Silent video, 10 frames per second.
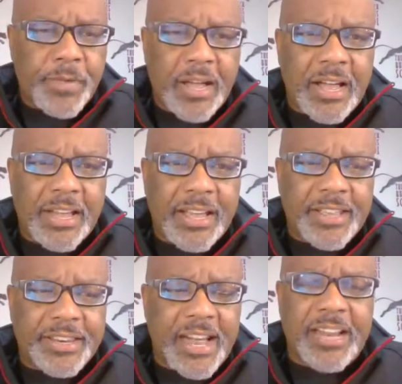
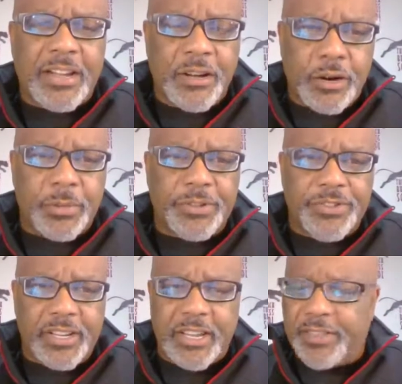and not a
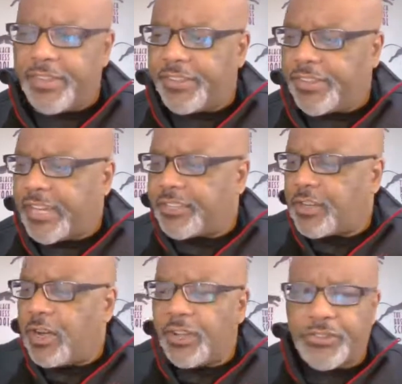currency. And this has
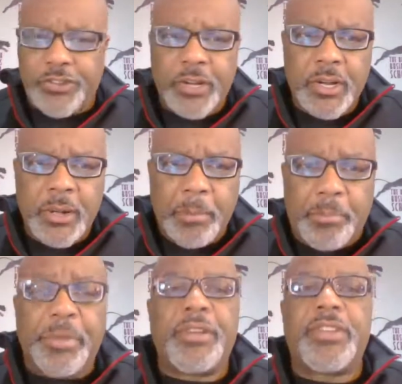cost
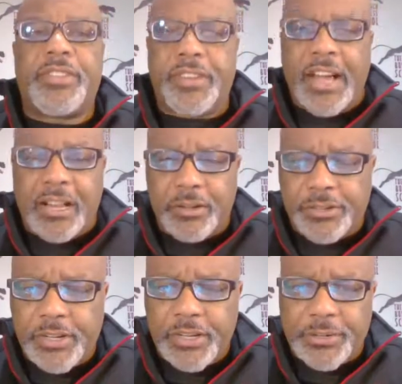billions of
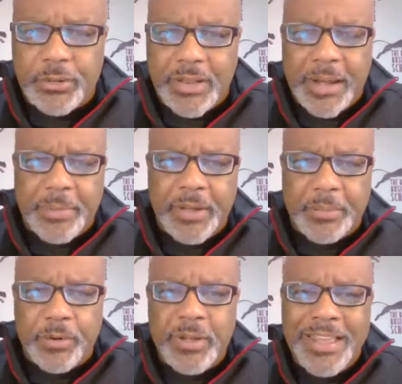dollars to a lot of
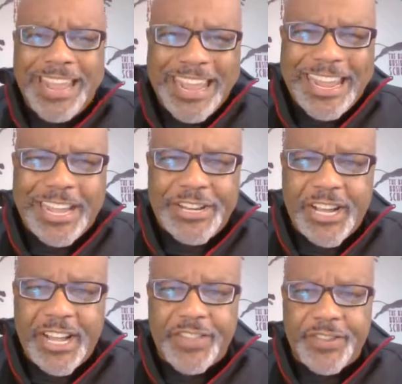people. And
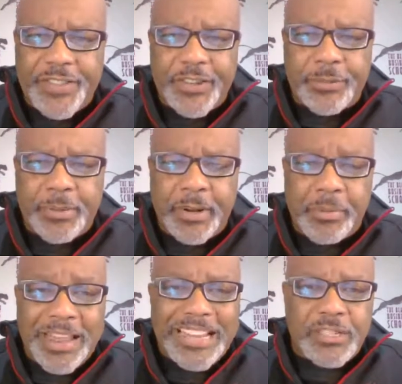there's been a
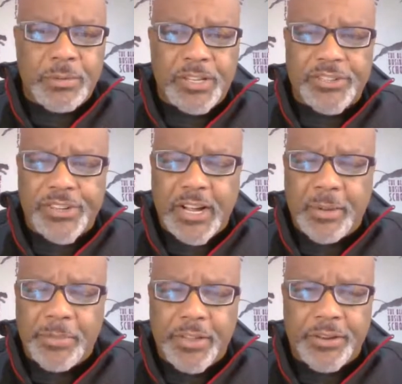plot twist.
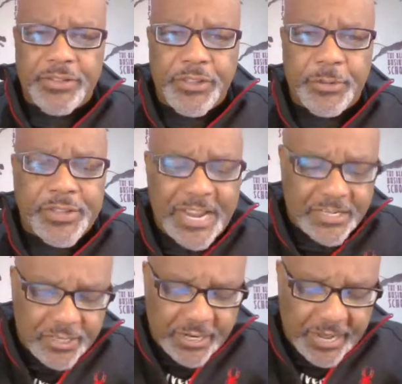There was
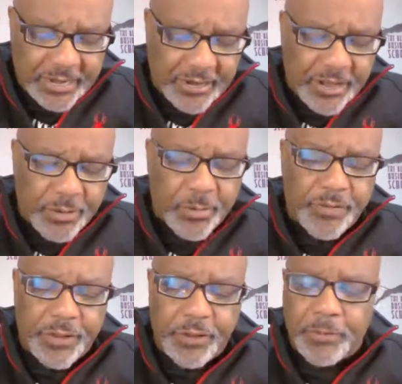actually a letter
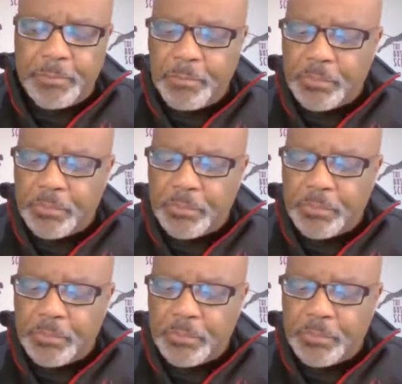revealed